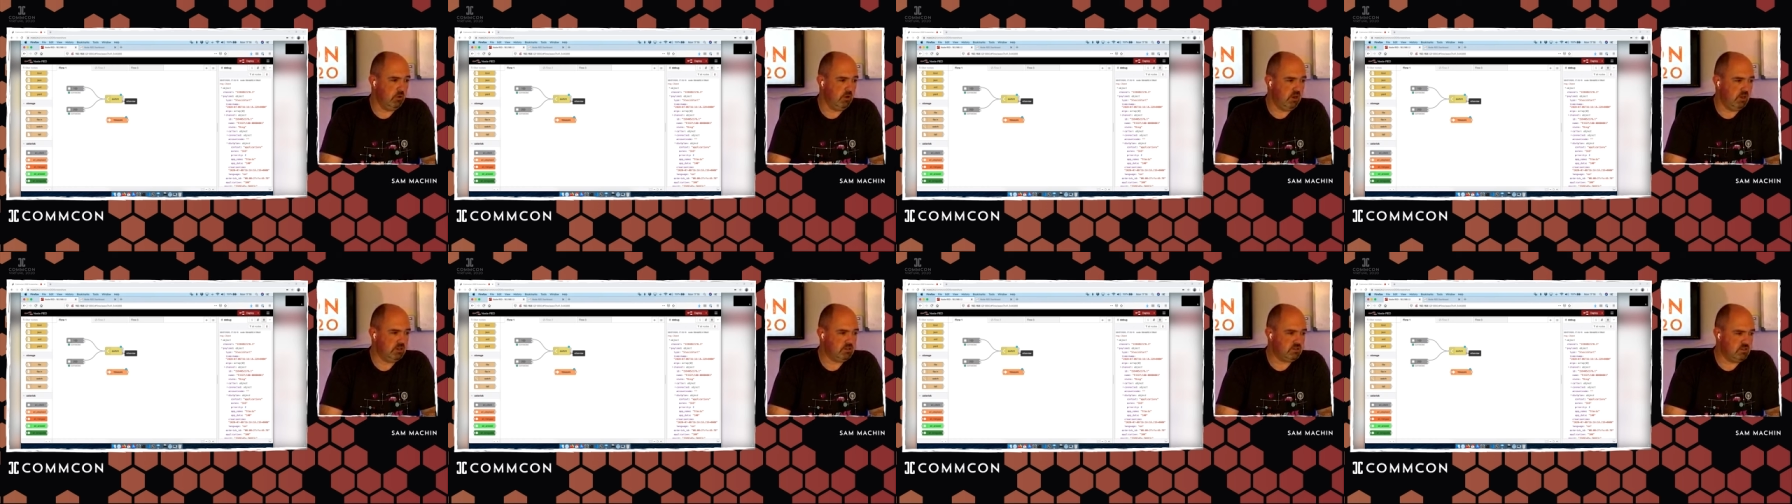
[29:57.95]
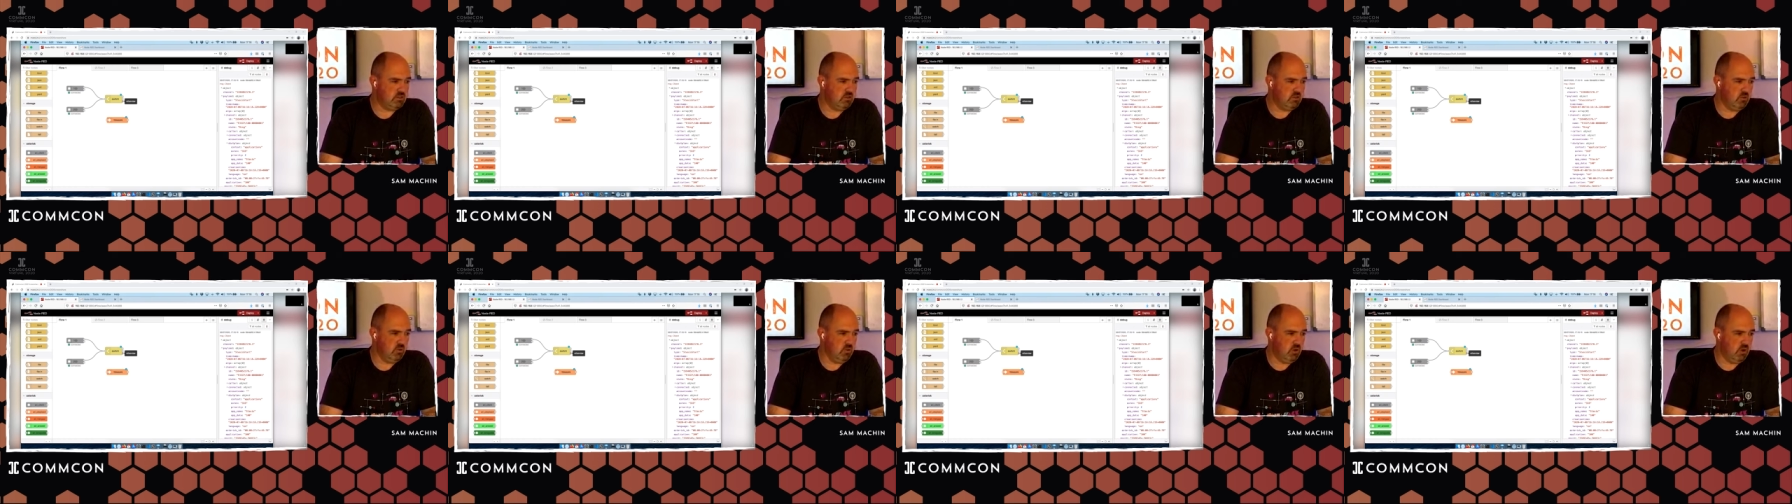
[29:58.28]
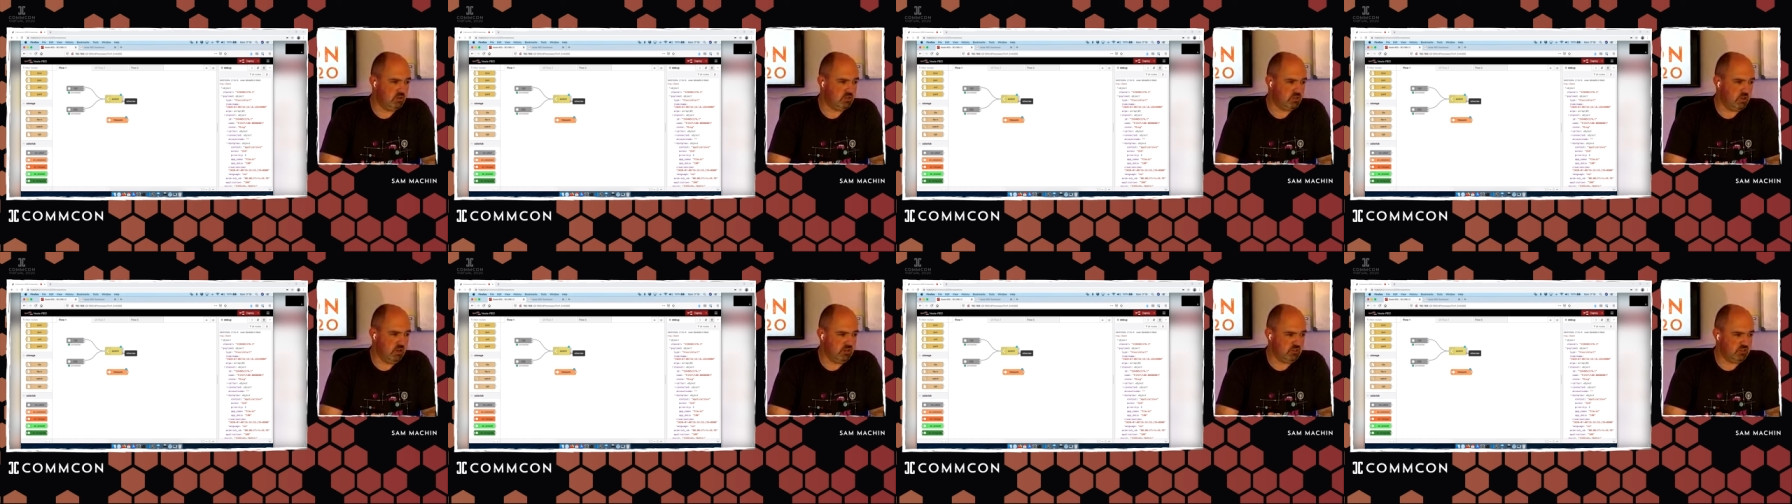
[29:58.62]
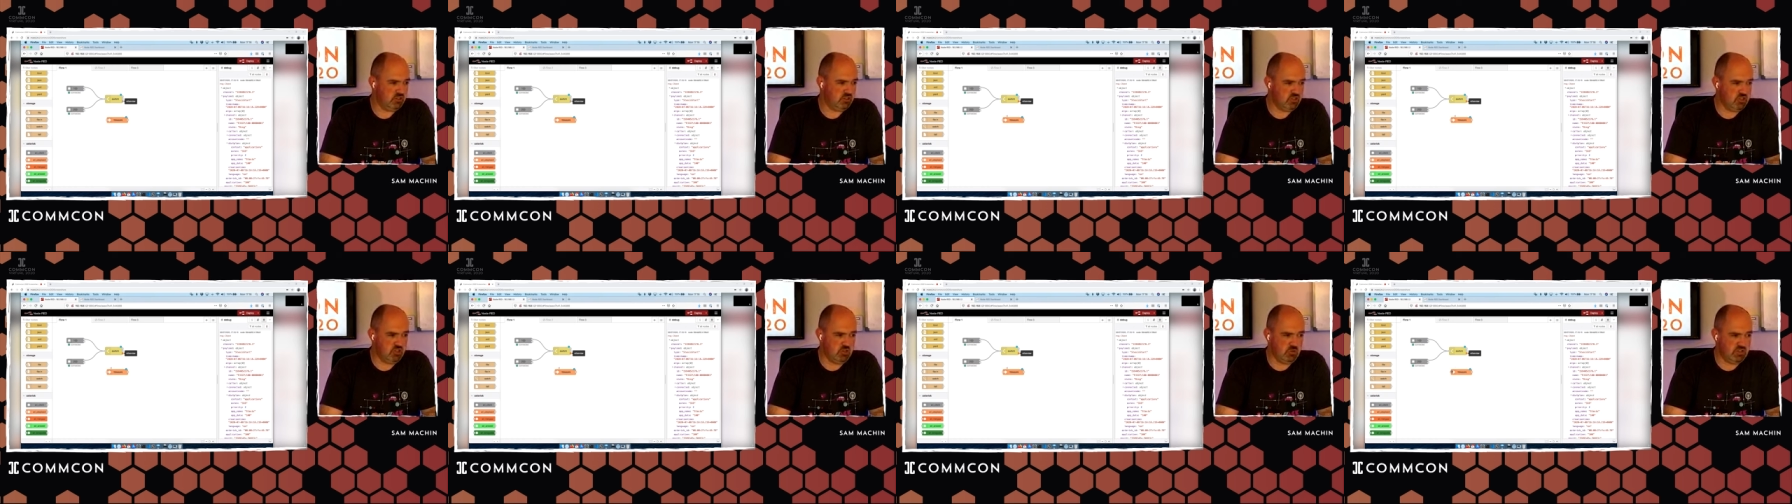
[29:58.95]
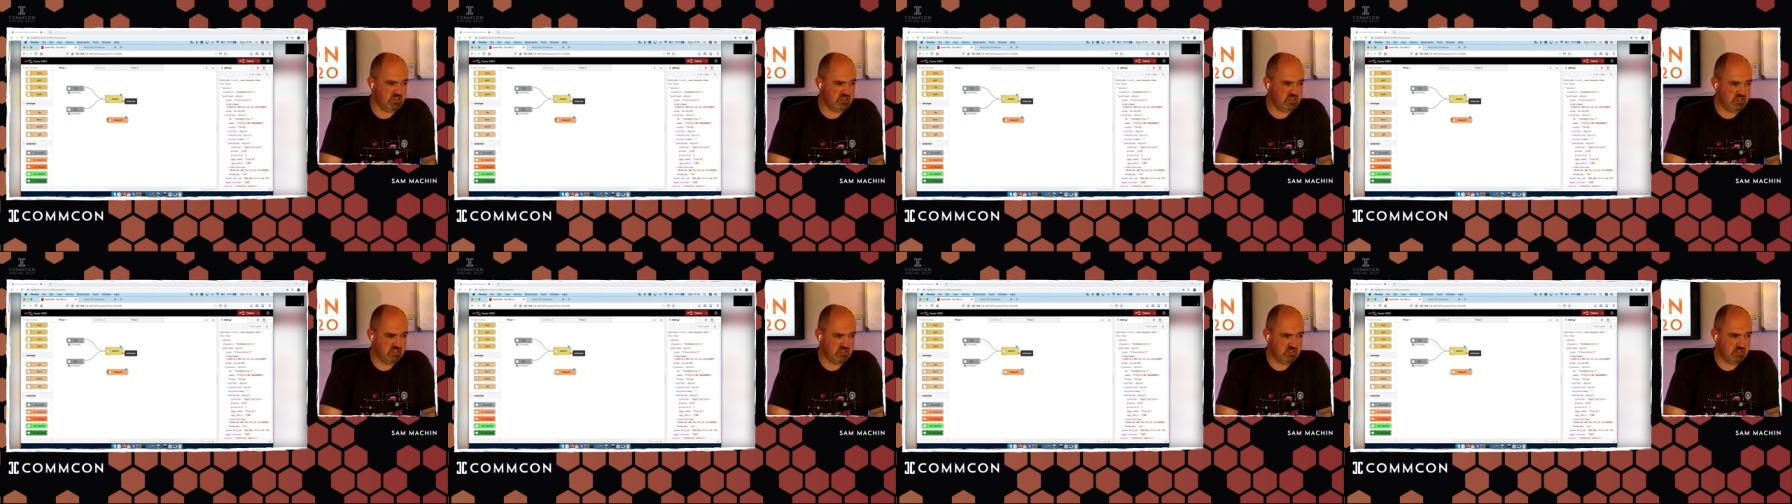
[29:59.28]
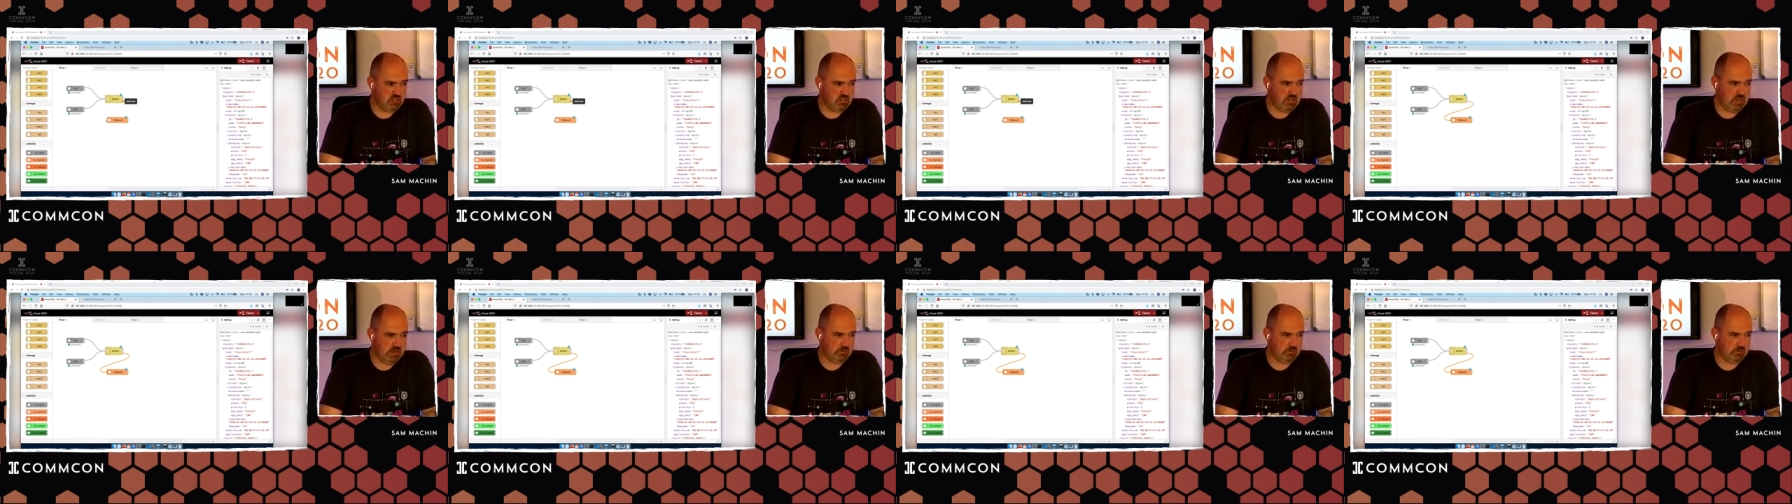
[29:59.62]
But let's do, so let's just use this as an